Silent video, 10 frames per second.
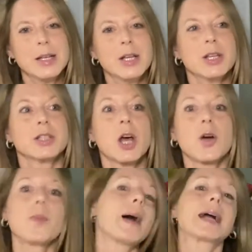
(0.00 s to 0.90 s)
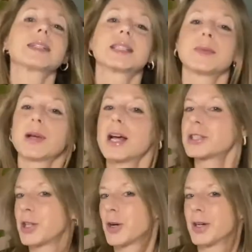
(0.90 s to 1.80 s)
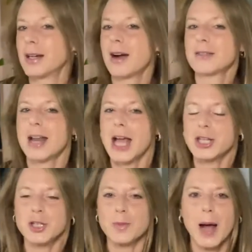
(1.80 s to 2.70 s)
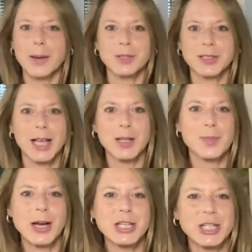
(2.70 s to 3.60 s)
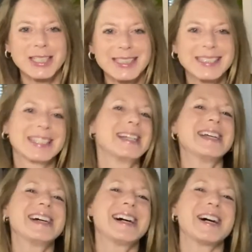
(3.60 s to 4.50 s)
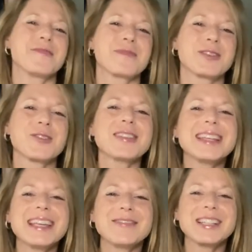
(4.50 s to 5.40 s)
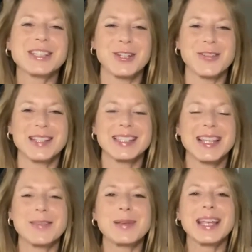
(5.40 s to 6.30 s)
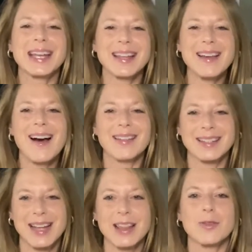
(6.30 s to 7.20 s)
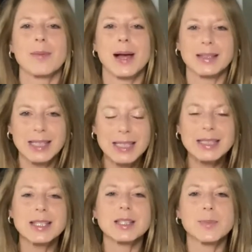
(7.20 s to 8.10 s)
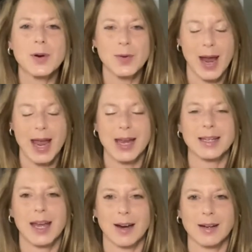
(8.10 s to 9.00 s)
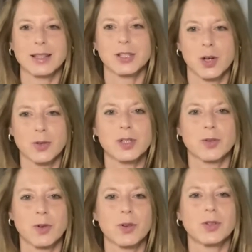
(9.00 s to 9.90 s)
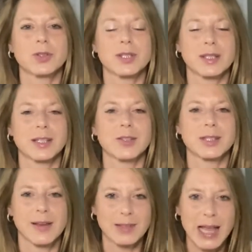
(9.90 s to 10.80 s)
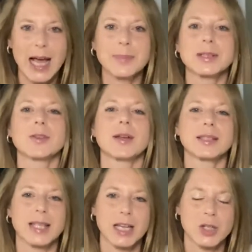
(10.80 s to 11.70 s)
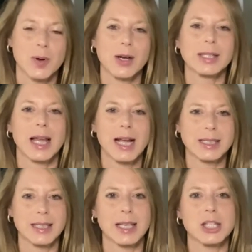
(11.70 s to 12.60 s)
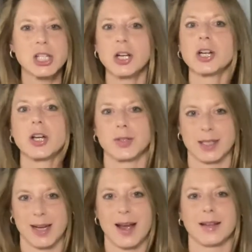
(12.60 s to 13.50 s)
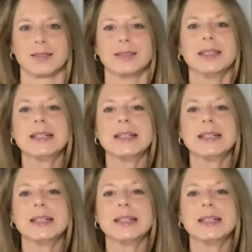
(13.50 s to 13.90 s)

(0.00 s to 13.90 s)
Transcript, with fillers: So back to Simchat Torah, our national Bible celebration. Um, during the evening service at the beginning of the holiday, the rabbi leads this parade carrying the Torah scrolls, you know, seven laps around the sanctuary, like I said, Jericho style